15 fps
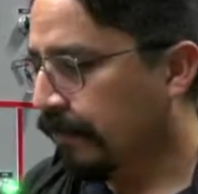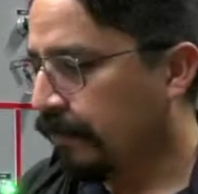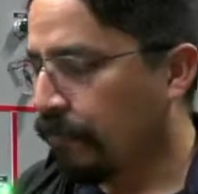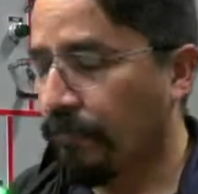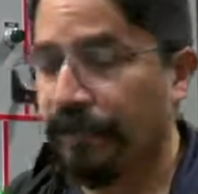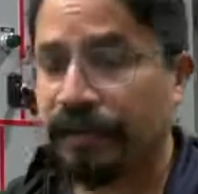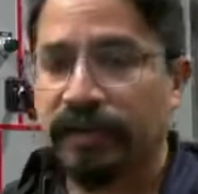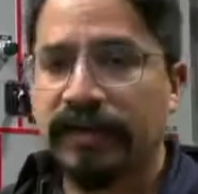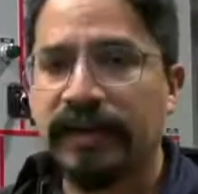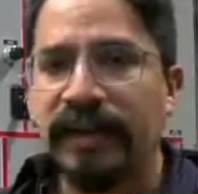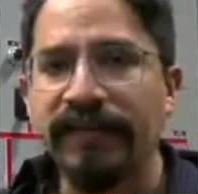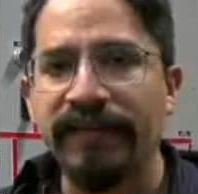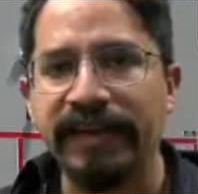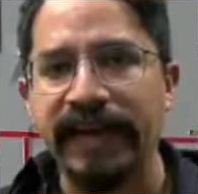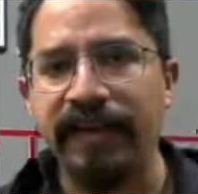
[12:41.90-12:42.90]
We're going to
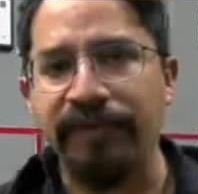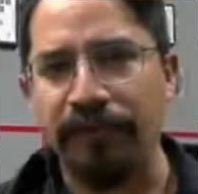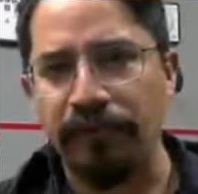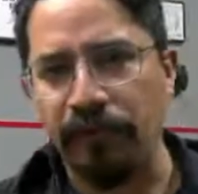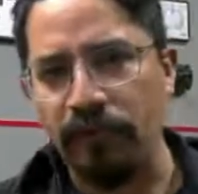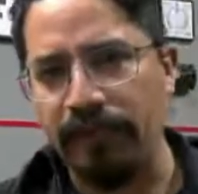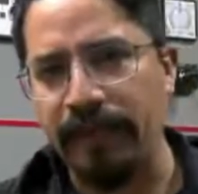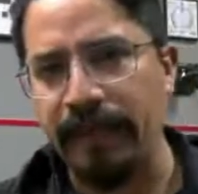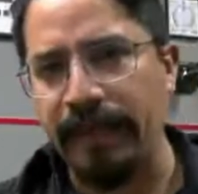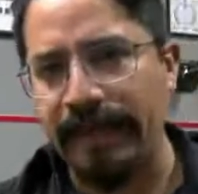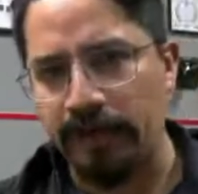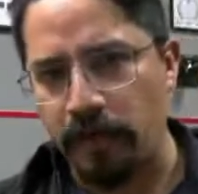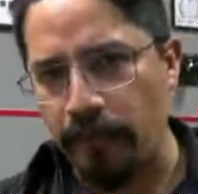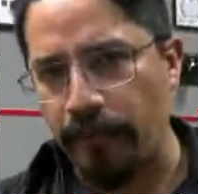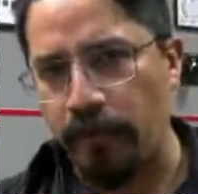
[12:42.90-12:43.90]
navigate through the main
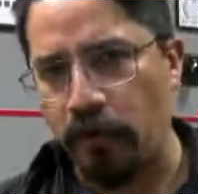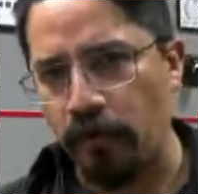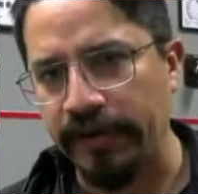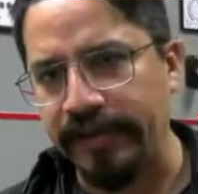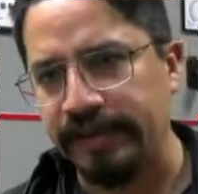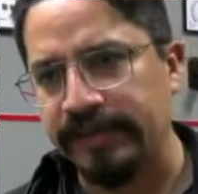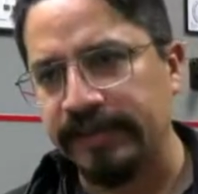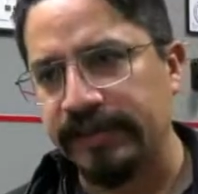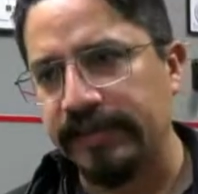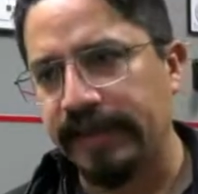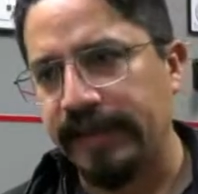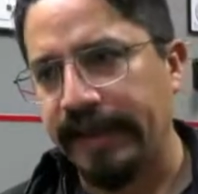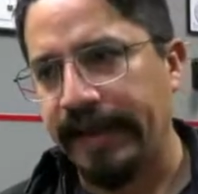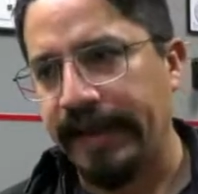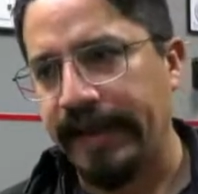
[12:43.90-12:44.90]
components,
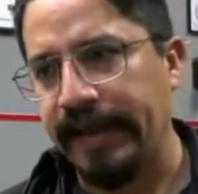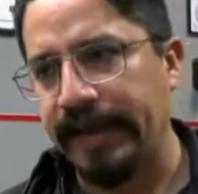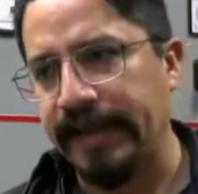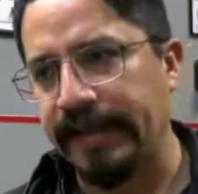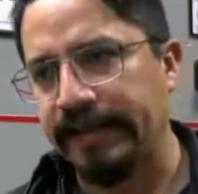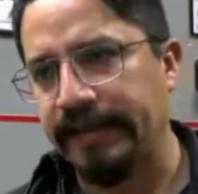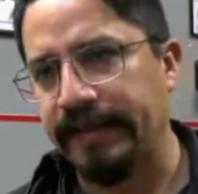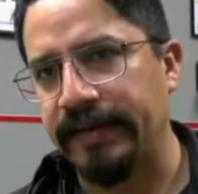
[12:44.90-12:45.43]
and